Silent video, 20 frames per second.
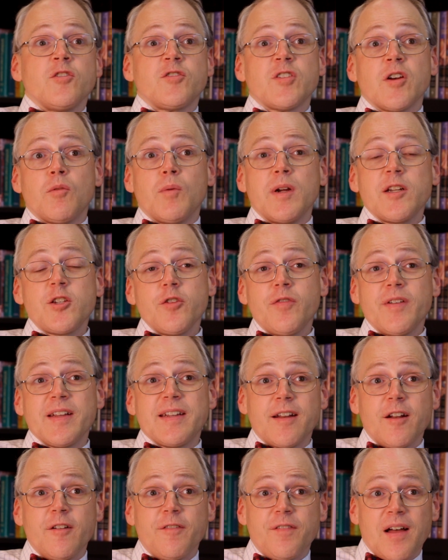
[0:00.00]
So once you've
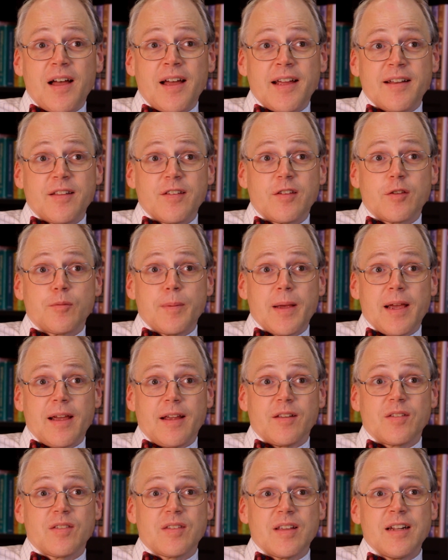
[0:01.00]
identified the
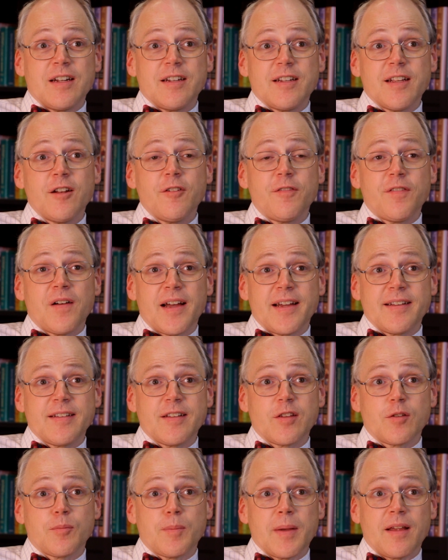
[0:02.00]
space and identified
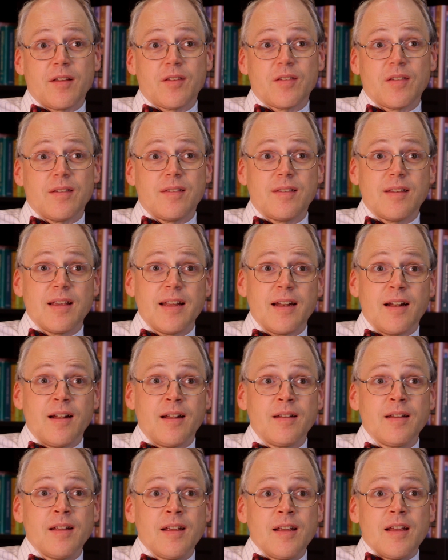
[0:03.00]
the spaces in
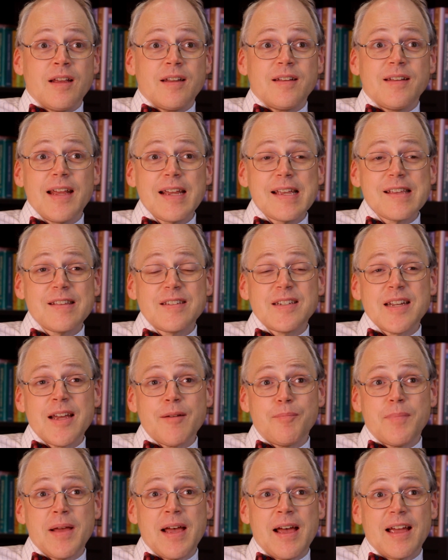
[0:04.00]
it, take a
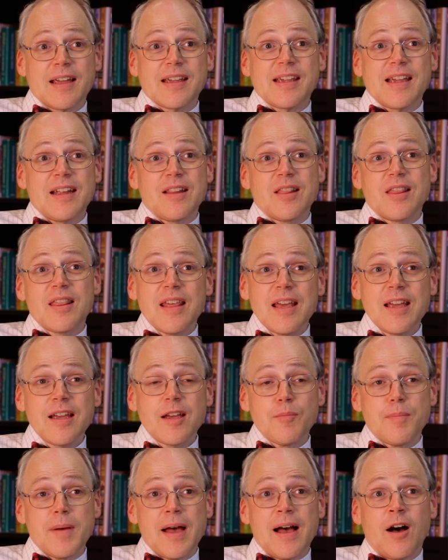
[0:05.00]
step back and think
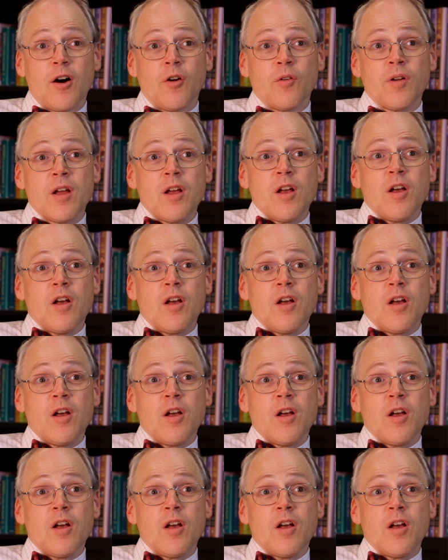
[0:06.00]
about